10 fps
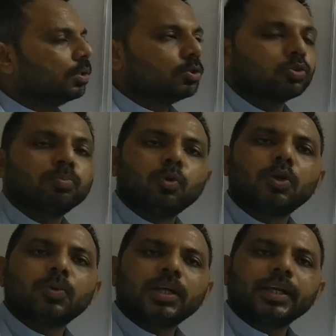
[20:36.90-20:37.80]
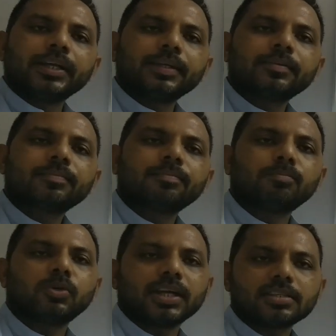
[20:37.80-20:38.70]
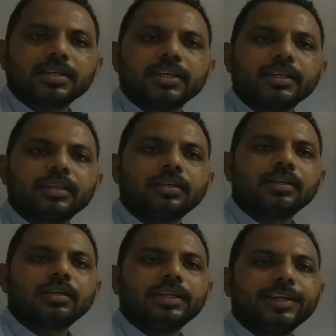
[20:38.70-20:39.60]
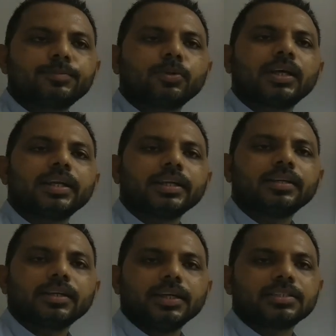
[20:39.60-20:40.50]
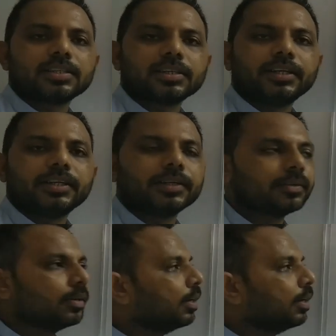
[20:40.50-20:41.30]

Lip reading: so more polarity, more acidity, less polarity, less acidity,